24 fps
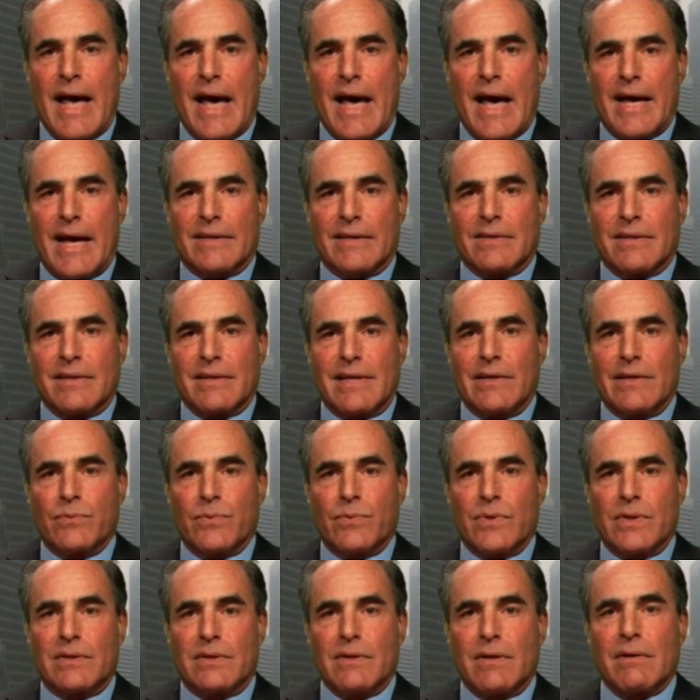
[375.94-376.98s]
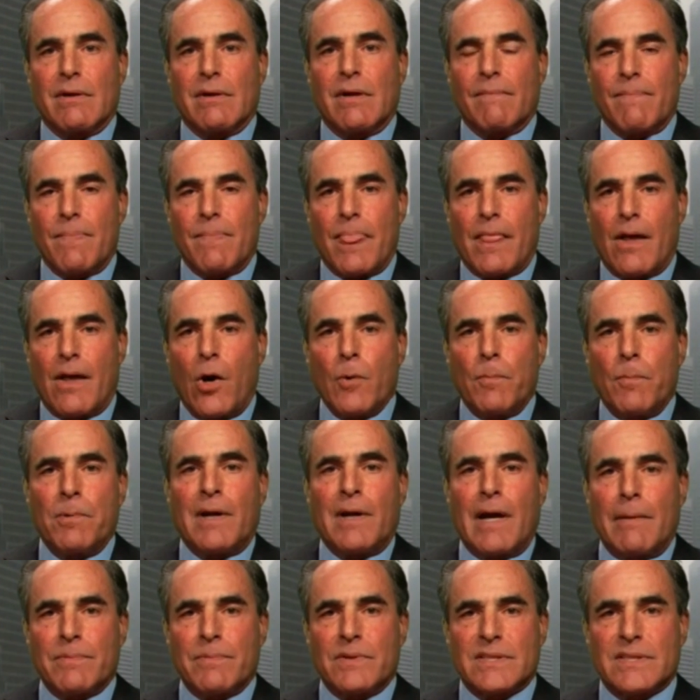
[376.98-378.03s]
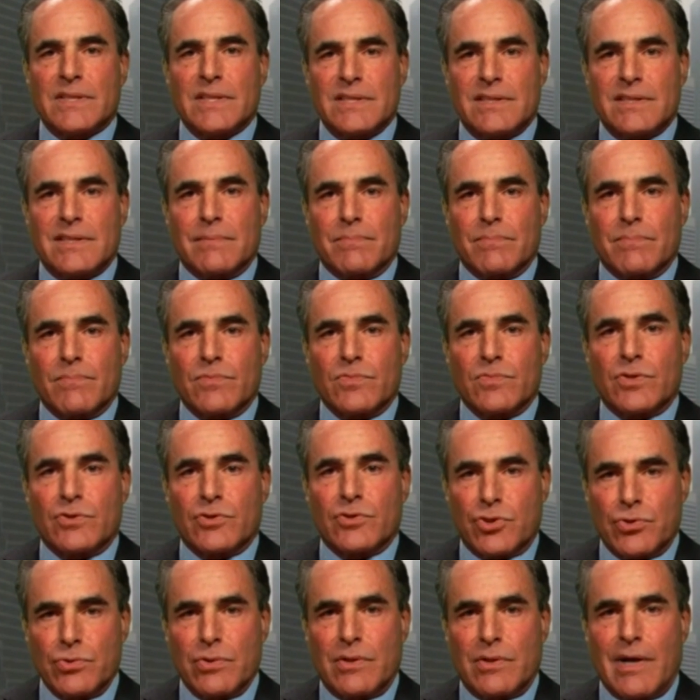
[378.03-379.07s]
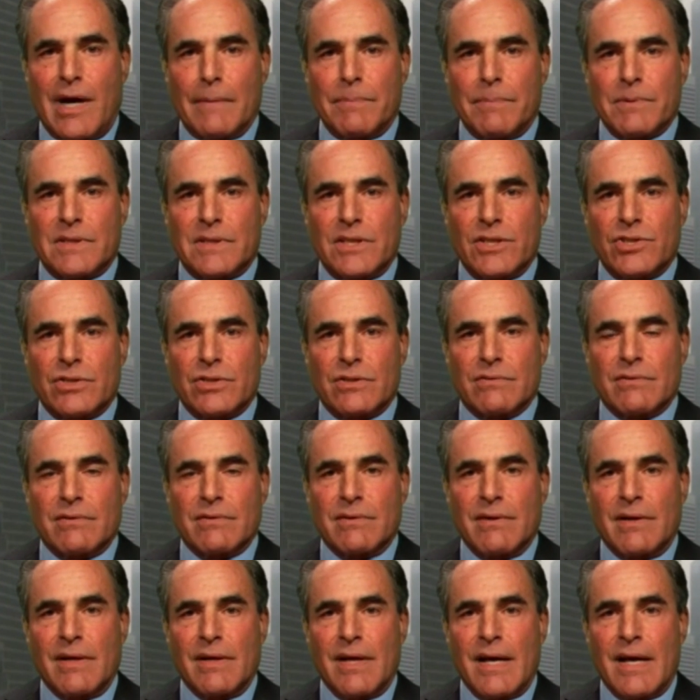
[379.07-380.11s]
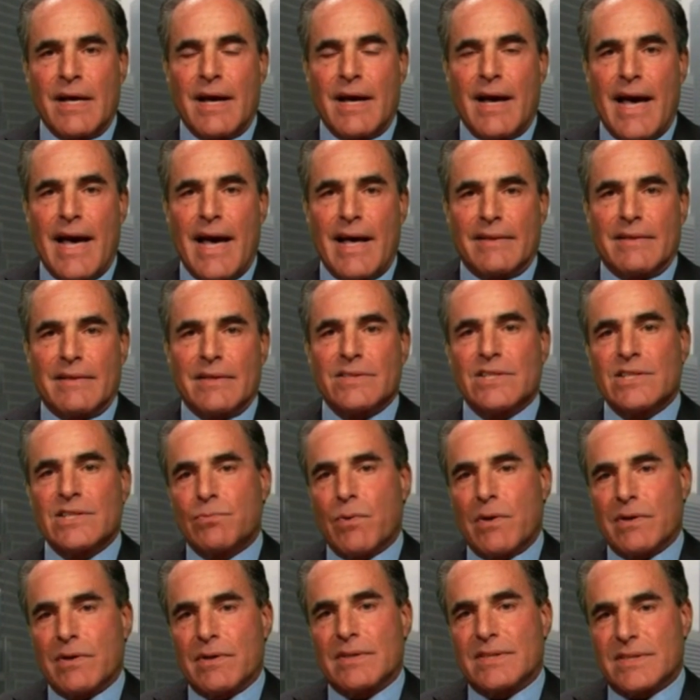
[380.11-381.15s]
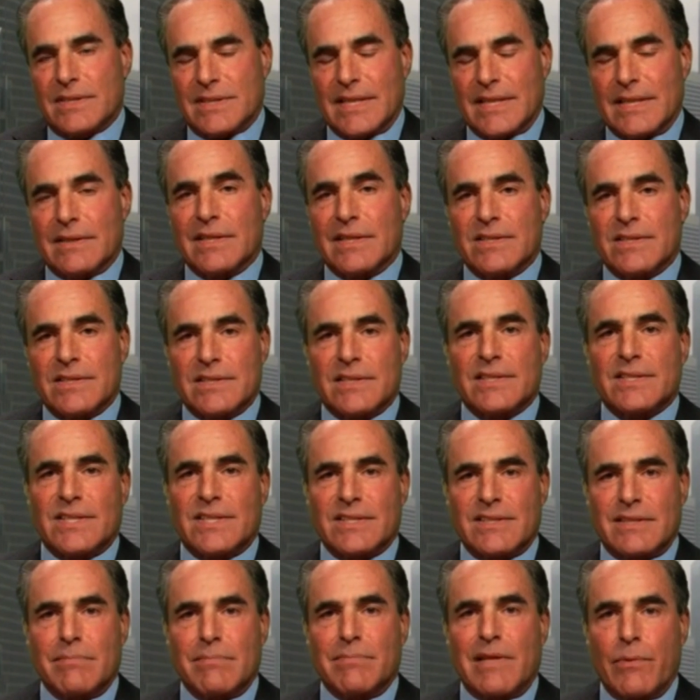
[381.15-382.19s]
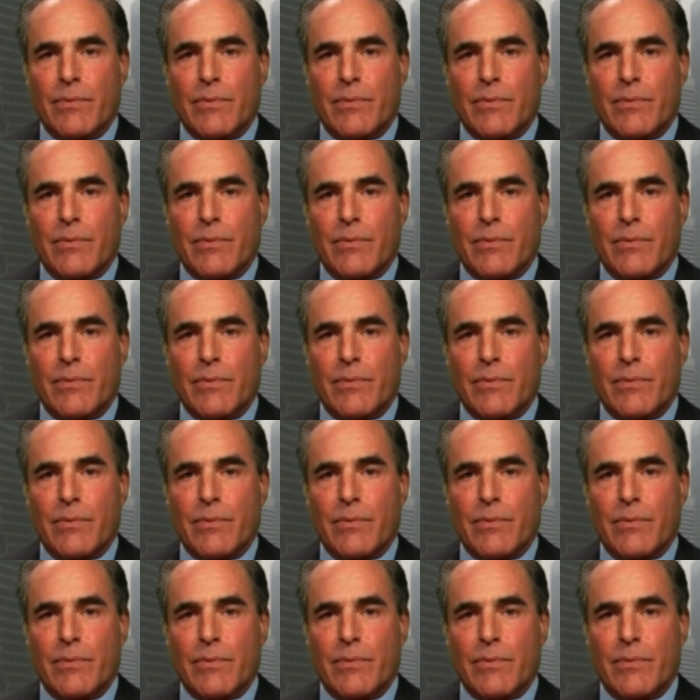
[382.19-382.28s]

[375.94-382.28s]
And it would open up the system to true competition. And this is what this is the system